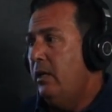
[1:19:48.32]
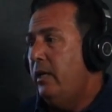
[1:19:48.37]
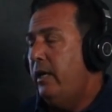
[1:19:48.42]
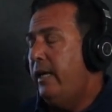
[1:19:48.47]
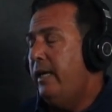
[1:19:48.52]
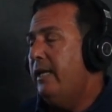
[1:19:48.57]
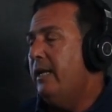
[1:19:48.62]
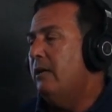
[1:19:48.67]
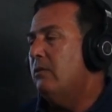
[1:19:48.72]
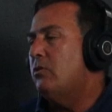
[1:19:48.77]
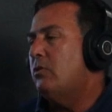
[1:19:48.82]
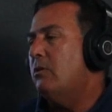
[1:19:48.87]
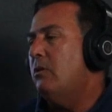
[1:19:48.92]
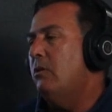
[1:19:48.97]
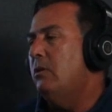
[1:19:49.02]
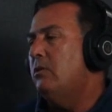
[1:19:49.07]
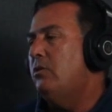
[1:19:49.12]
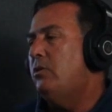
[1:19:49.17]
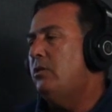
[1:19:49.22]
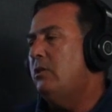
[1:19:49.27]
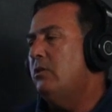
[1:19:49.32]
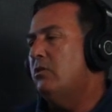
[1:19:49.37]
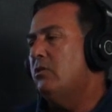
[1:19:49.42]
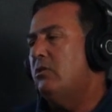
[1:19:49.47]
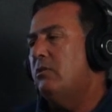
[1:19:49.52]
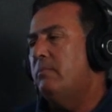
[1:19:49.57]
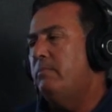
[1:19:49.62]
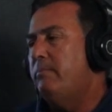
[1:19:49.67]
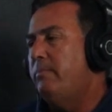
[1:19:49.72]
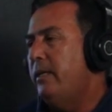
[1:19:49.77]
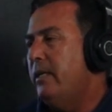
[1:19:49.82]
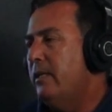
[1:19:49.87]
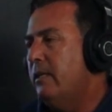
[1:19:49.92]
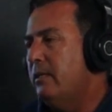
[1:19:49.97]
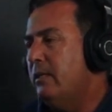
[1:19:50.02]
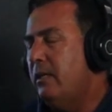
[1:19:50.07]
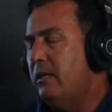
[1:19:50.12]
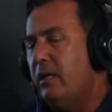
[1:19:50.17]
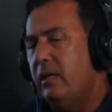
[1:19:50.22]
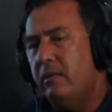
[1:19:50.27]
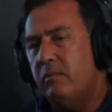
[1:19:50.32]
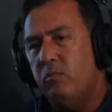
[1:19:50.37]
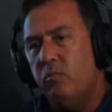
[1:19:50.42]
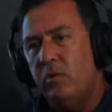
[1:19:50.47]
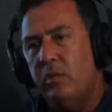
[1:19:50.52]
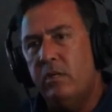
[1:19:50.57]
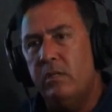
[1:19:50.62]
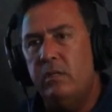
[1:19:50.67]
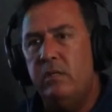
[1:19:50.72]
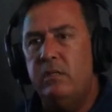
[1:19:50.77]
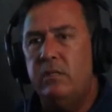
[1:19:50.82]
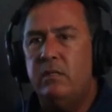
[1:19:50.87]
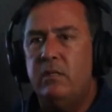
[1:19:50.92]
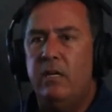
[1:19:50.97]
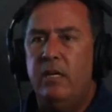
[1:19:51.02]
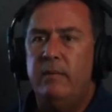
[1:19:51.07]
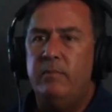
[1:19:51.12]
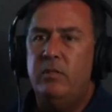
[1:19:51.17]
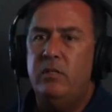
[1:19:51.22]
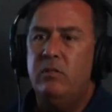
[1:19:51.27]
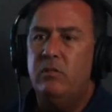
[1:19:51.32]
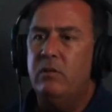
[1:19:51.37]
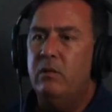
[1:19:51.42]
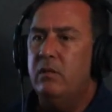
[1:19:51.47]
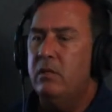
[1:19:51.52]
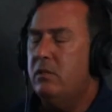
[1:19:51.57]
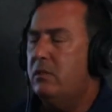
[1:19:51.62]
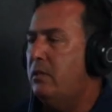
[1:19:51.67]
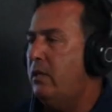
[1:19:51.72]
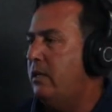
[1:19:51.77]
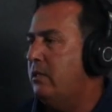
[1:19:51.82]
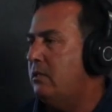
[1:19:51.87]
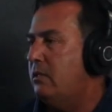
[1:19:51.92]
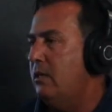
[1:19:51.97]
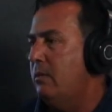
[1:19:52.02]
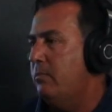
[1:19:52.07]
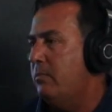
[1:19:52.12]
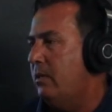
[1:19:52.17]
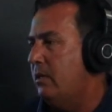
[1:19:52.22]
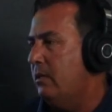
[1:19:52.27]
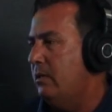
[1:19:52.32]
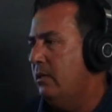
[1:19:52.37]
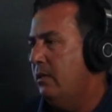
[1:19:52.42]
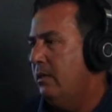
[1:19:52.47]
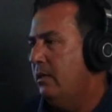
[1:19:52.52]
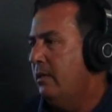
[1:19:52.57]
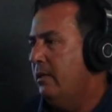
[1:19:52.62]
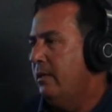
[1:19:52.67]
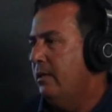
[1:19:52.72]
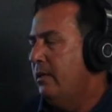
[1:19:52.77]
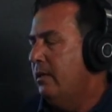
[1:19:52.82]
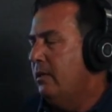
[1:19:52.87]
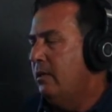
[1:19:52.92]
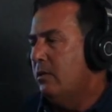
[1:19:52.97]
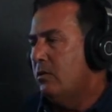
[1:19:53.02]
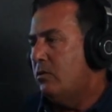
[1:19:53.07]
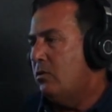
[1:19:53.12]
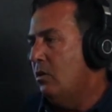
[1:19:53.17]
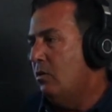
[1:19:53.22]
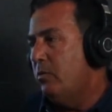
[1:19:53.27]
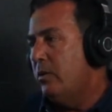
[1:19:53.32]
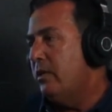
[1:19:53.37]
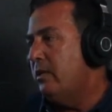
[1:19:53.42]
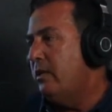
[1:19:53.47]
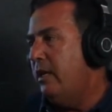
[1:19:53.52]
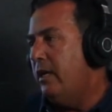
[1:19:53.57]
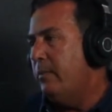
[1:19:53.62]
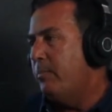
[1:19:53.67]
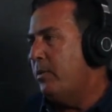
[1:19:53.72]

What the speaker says: And I was going, Jesus, man, at one of these times, he's going to say something. So we're there